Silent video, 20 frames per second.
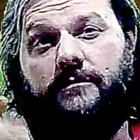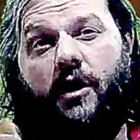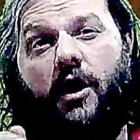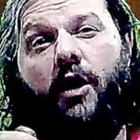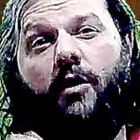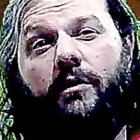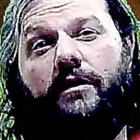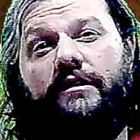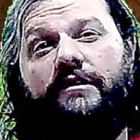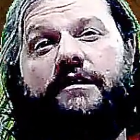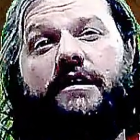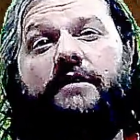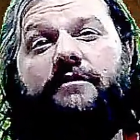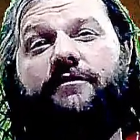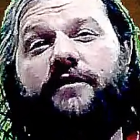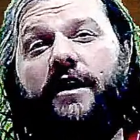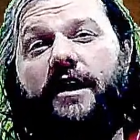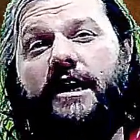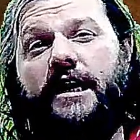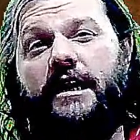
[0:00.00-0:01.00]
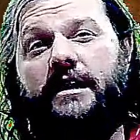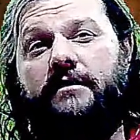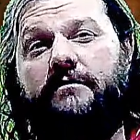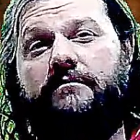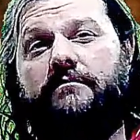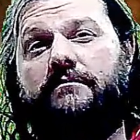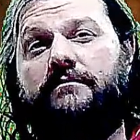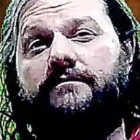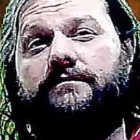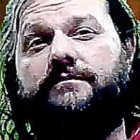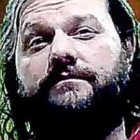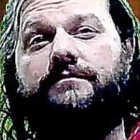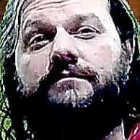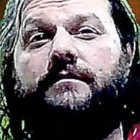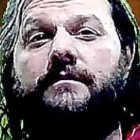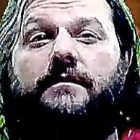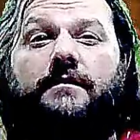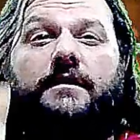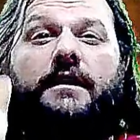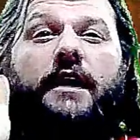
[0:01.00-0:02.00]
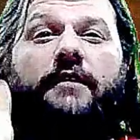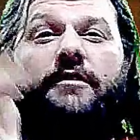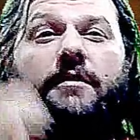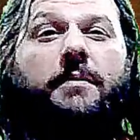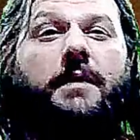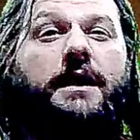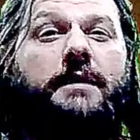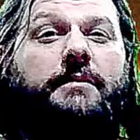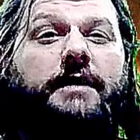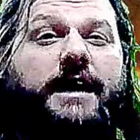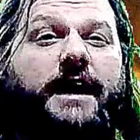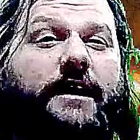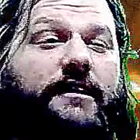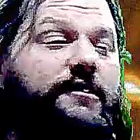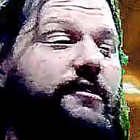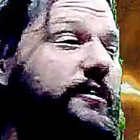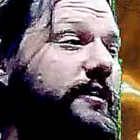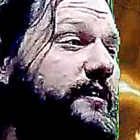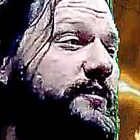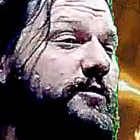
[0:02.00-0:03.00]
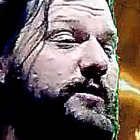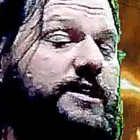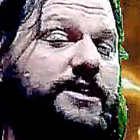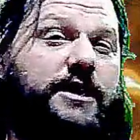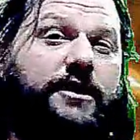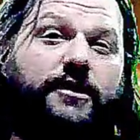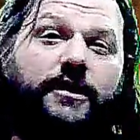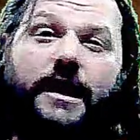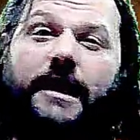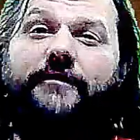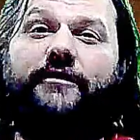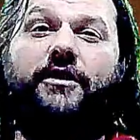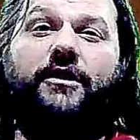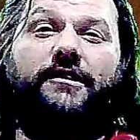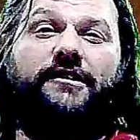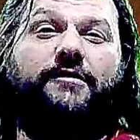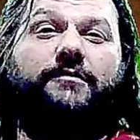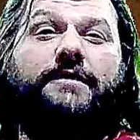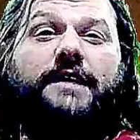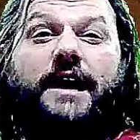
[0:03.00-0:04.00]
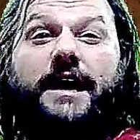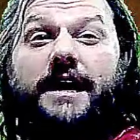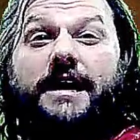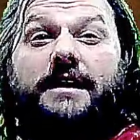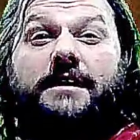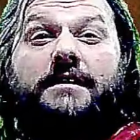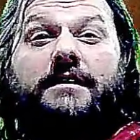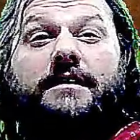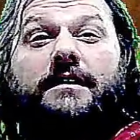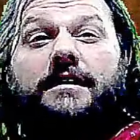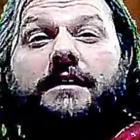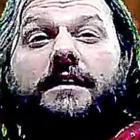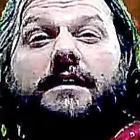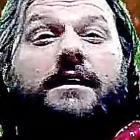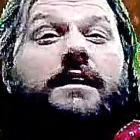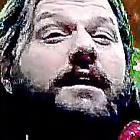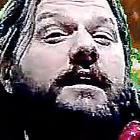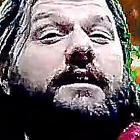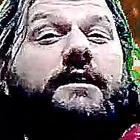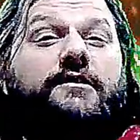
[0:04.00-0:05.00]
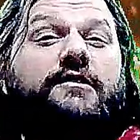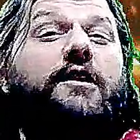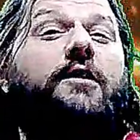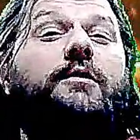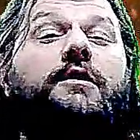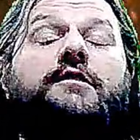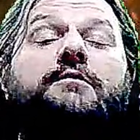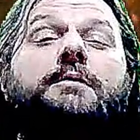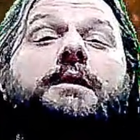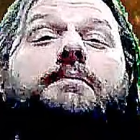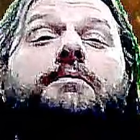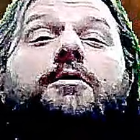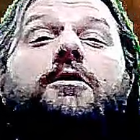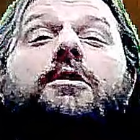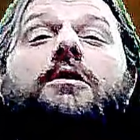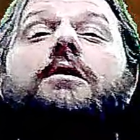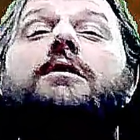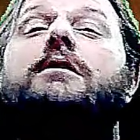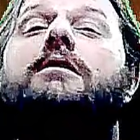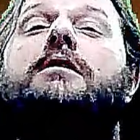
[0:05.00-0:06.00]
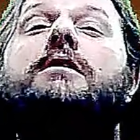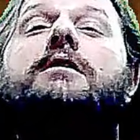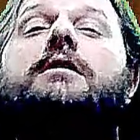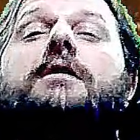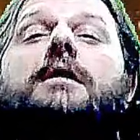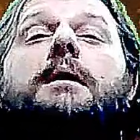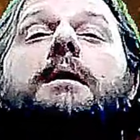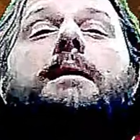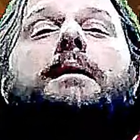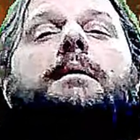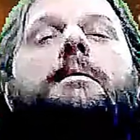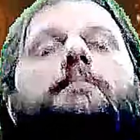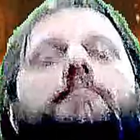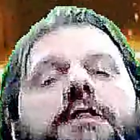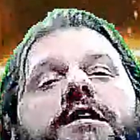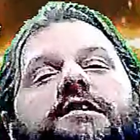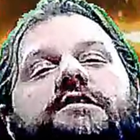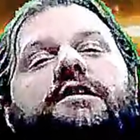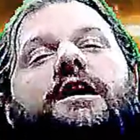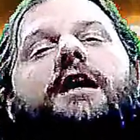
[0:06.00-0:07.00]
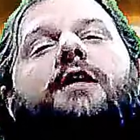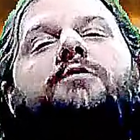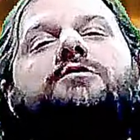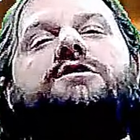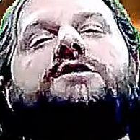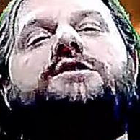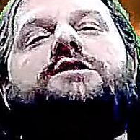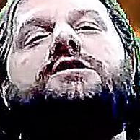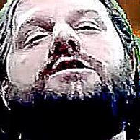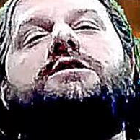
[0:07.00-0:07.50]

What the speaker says: always keep fighting. Everybody be excellent to each other. Have an awesome day. And as always, people, peace out.